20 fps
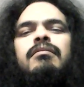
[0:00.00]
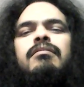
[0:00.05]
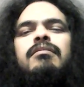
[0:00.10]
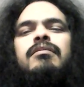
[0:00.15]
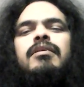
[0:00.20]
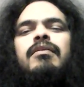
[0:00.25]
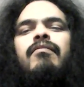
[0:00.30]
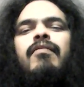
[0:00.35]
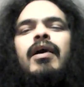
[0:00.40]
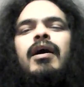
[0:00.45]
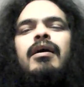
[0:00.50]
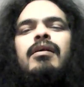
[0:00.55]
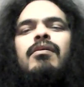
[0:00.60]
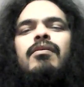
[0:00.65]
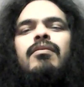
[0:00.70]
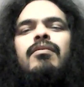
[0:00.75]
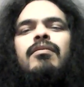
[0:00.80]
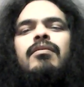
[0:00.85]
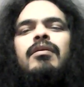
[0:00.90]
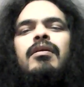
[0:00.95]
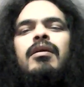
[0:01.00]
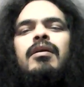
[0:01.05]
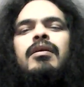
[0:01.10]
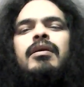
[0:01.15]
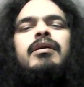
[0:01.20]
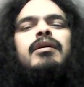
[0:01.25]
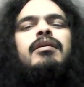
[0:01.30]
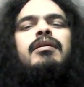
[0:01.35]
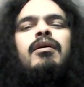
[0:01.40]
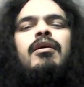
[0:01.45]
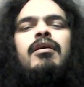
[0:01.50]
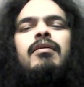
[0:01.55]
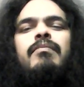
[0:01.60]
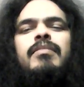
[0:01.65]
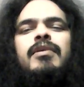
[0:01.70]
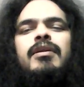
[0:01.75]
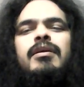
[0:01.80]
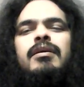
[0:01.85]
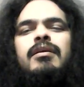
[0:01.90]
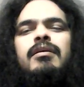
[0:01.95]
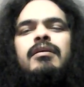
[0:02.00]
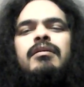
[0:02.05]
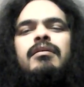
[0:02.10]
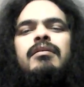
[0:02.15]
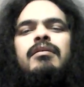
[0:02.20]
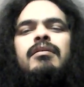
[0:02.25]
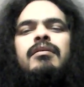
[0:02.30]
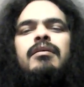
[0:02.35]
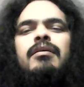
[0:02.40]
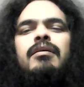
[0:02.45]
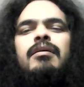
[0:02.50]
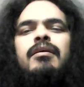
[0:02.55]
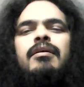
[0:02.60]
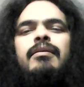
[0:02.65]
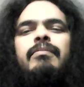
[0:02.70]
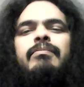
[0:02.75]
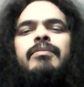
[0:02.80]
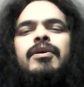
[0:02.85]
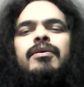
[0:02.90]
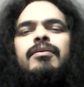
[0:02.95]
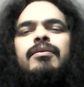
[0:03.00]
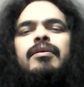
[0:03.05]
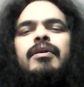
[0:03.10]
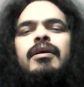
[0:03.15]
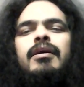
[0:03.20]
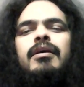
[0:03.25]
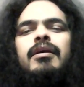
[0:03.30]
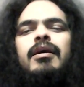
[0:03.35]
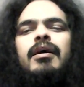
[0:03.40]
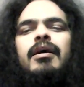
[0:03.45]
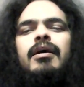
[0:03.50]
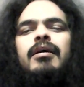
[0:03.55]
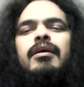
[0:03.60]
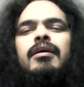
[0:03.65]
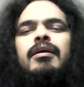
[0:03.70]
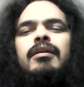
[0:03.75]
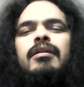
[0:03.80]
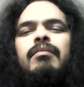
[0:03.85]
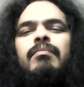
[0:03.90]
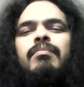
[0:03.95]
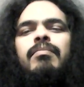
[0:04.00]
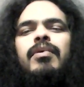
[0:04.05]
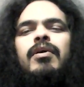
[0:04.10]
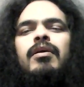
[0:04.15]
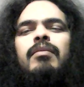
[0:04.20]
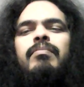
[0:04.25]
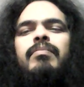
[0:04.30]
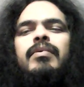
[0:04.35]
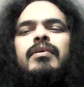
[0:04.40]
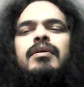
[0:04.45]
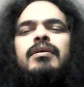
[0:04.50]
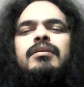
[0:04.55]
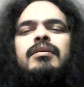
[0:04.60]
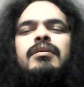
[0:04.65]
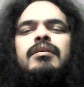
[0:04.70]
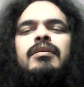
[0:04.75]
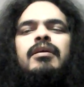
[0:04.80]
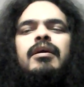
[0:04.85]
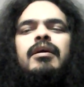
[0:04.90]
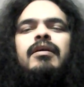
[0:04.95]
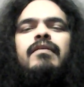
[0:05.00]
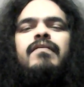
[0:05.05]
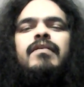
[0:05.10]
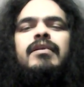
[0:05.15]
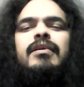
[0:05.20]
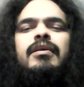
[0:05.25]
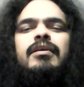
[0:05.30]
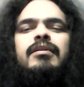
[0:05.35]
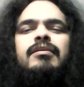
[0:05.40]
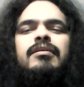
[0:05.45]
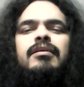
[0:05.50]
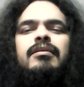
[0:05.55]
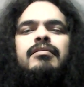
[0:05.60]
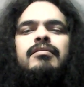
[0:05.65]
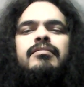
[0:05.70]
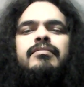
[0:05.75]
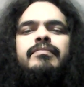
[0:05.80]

divine order and harmony, beauty and purpose in every detail.